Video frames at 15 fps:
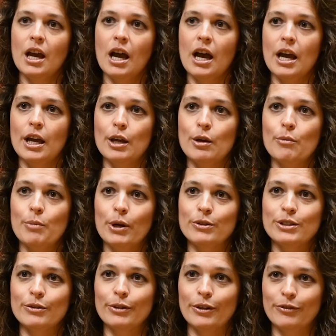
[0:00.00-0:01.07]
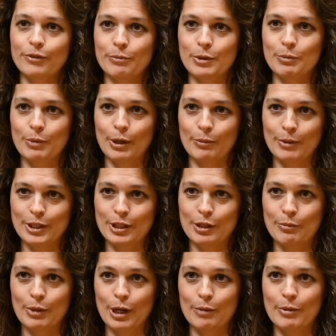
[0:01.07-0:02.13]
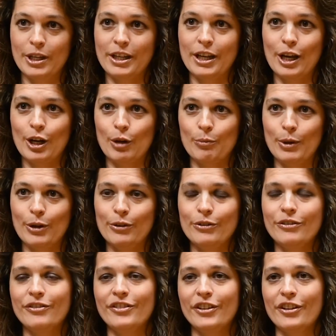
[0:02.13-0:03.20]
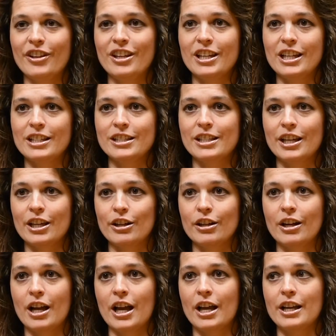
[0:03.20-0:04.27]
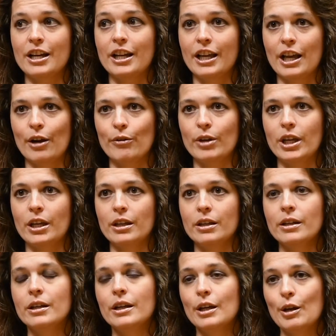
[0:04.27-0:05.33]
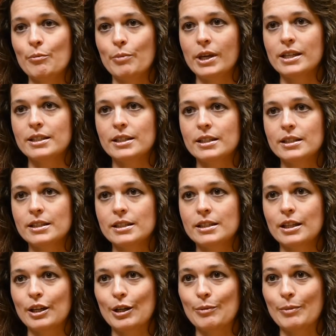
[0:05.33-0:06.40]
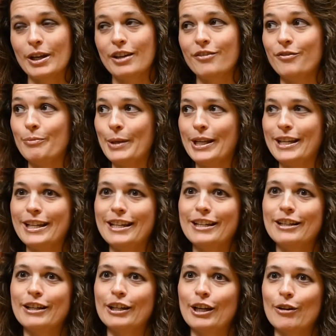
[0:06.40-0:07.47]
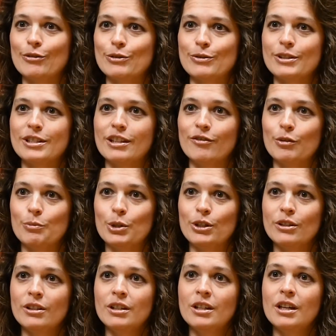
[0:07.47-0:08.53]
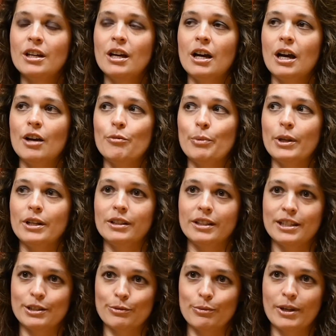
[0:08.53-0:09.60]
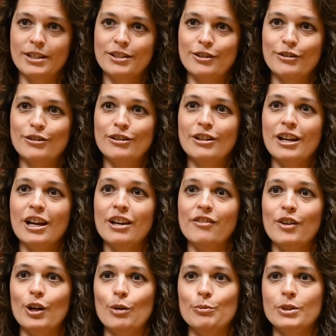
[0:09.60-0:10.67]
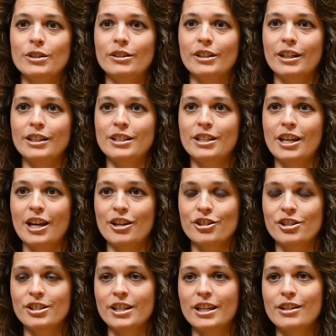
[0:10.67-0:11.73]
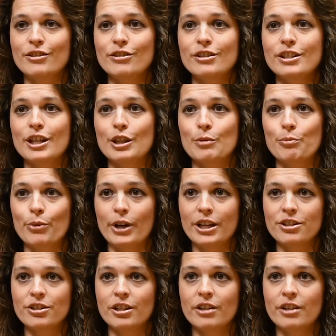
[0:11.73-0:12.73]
I bounce around from department to department and help out and fill the needs there on an accounting basis. I've been in accounts receivable, I've been in lease rental, I've helped collect cash sales at the branch